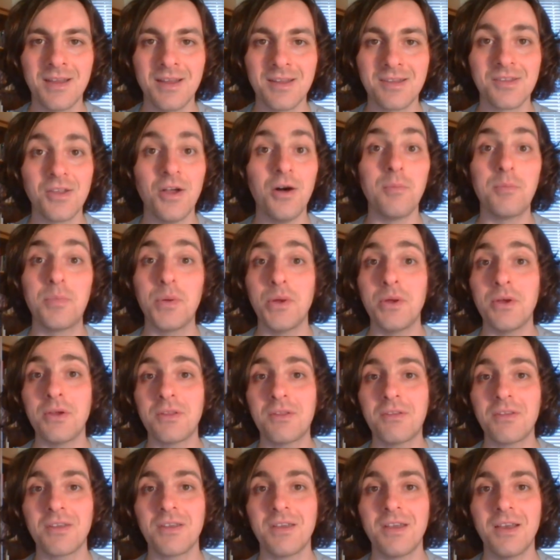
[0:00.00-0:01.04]
It's not a bird,
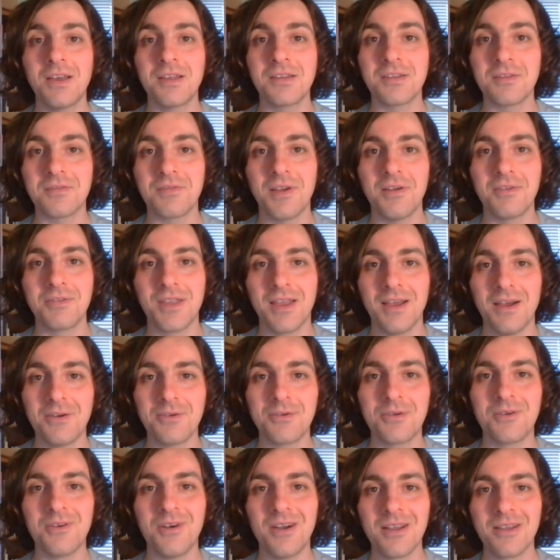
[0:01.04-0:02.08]
as I found
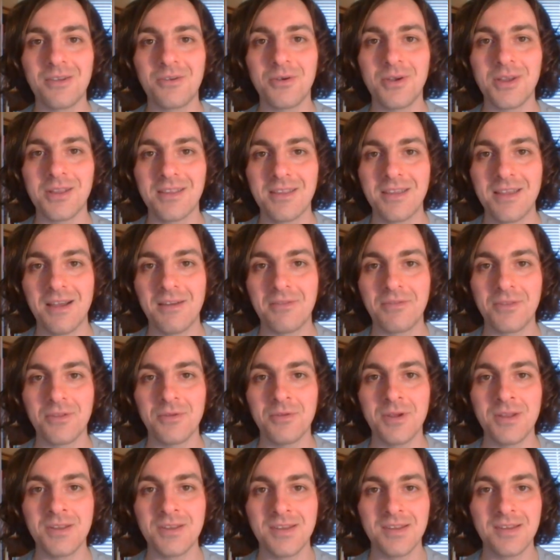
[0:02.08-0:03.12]
out quite quickly
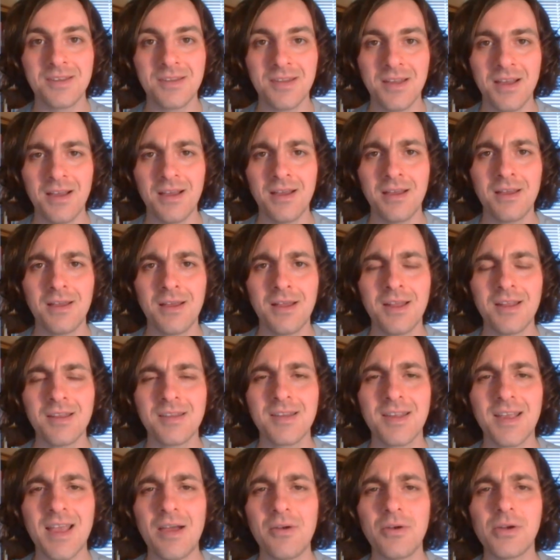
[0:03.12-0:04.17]
afterwards. It's a
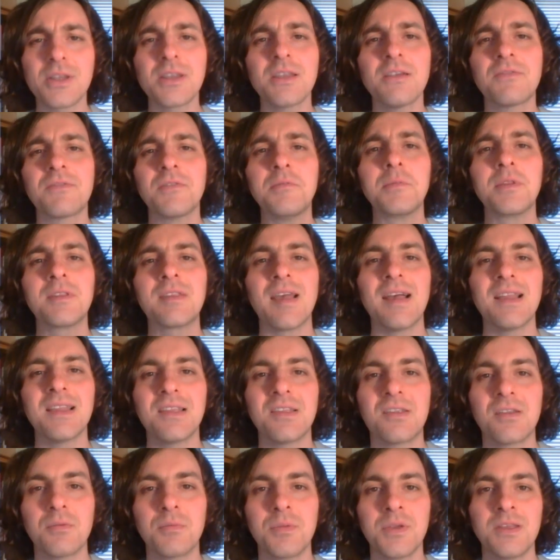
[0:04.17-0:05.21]
character from the
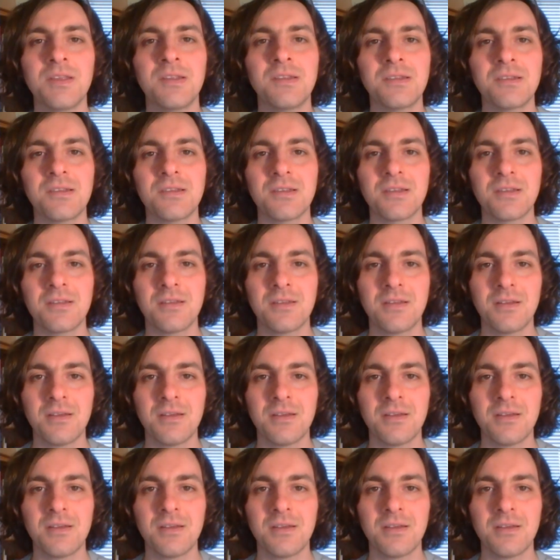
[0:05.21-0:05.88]
Teletubbies.